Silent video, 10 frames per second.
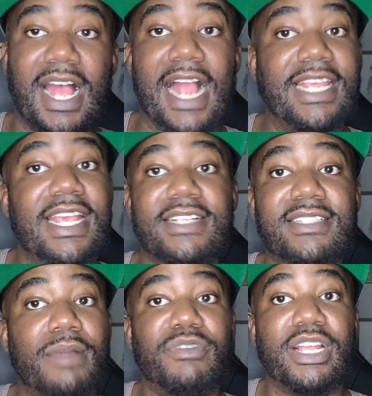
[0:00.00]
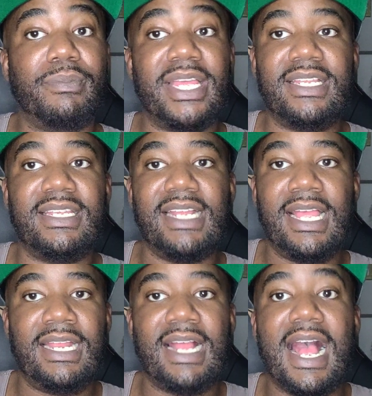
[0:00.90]
I can't stop recommending,
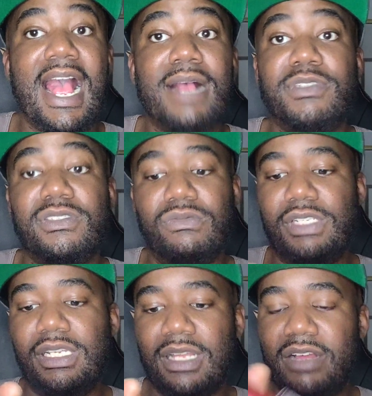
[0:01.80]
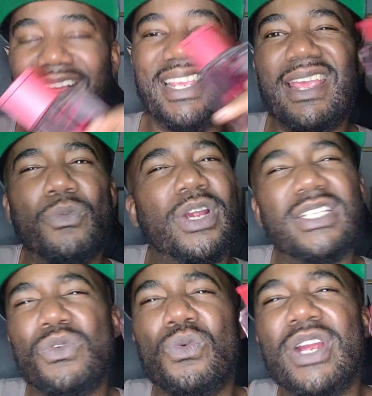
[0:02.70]
and I absolutely love. I can't
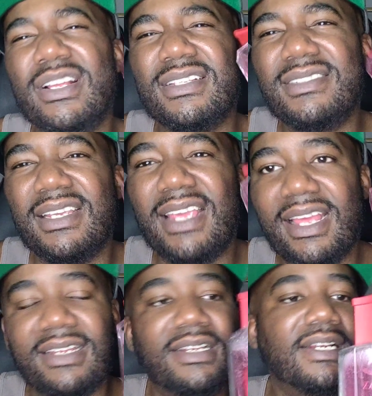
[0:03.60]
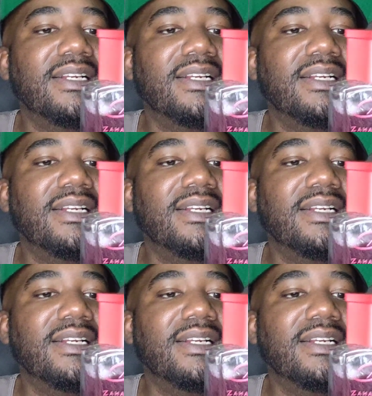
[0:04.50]
wait to wear this again.